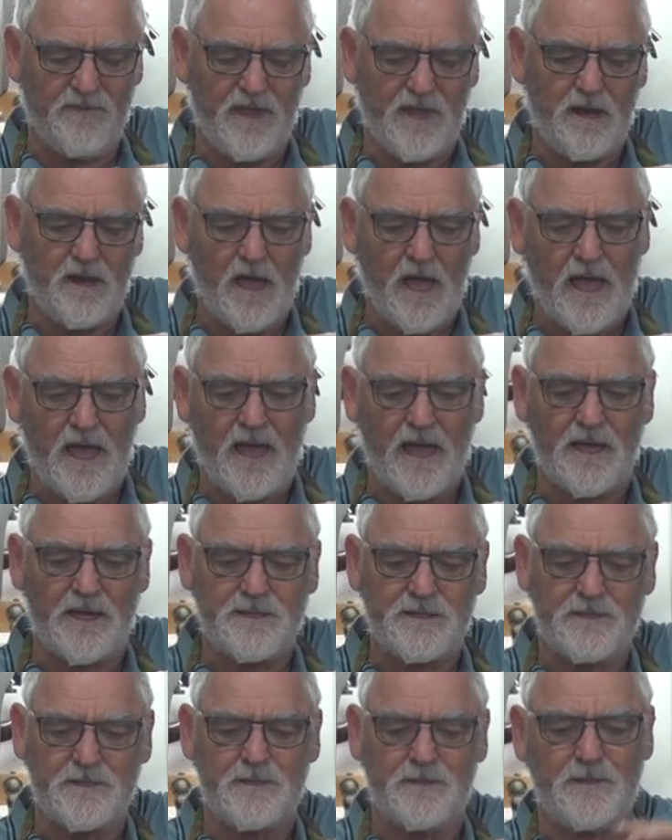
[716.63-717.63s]
that
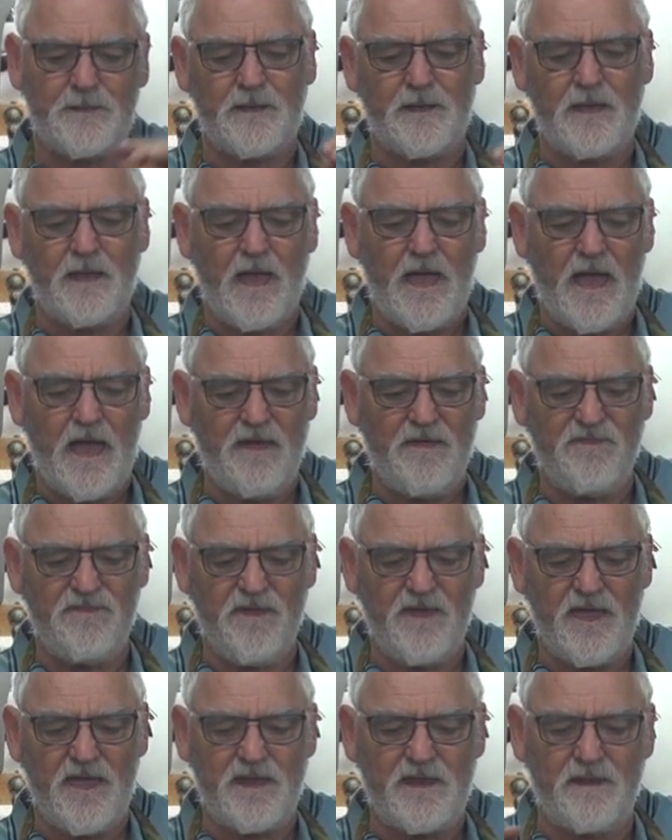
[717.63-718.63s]
hard. And
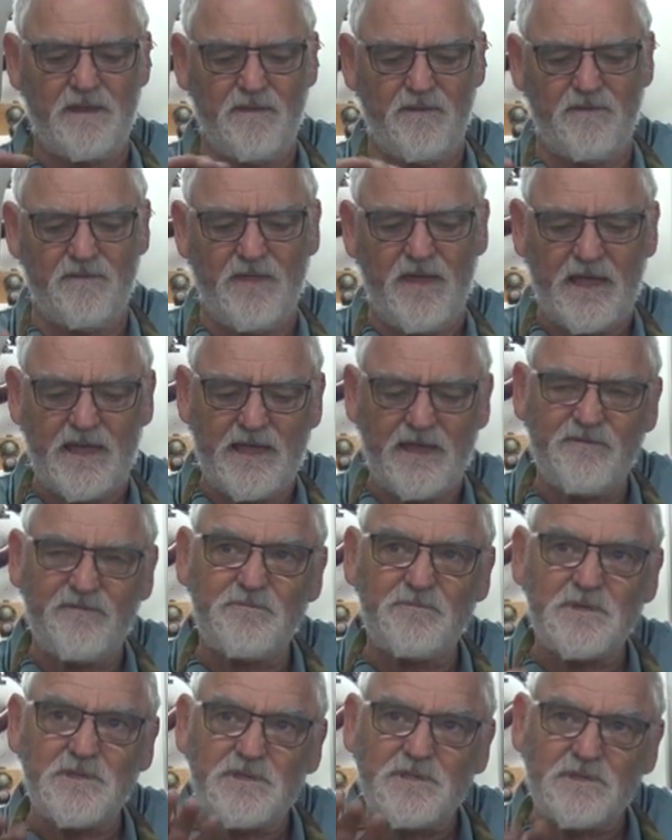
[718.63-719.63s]
then that gives me